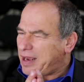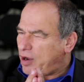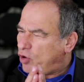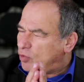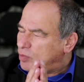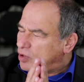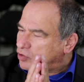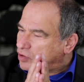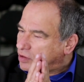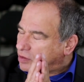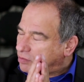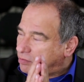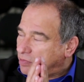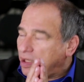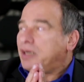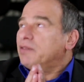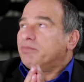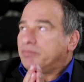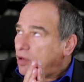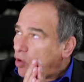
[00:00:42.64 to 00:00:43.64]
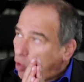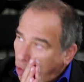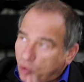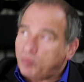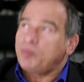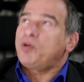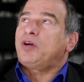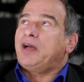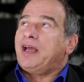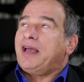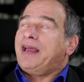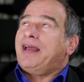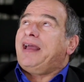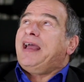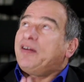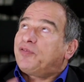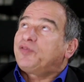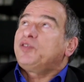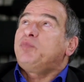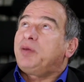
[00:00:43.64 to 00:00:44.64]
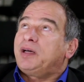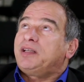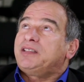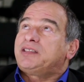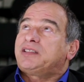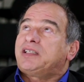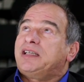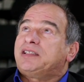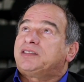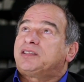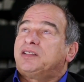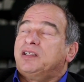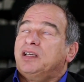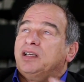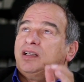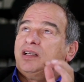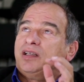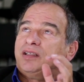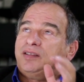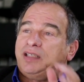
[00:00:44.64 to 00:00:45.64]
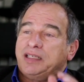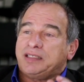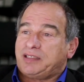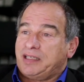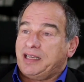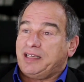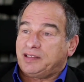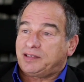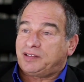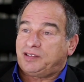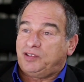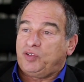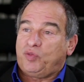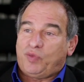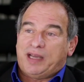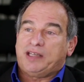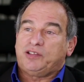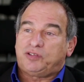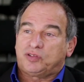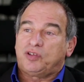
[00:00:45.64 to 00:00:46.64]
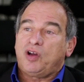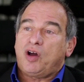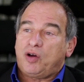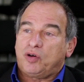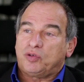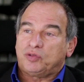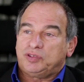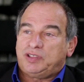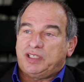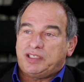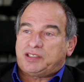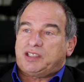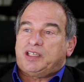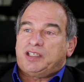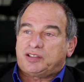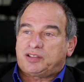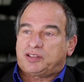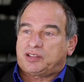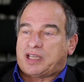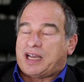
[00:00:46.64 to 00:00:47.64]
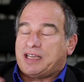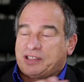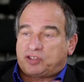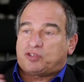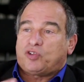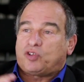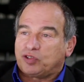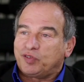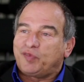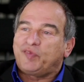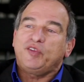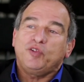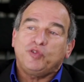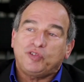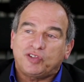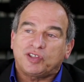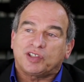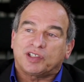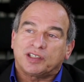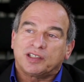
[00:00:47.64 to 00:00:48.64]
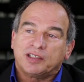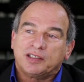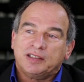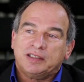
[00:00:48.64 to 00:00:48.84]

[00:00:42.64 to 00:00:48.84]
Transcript: almost, yeah, almost everybody says, this is the way to go. This is, I saw the future.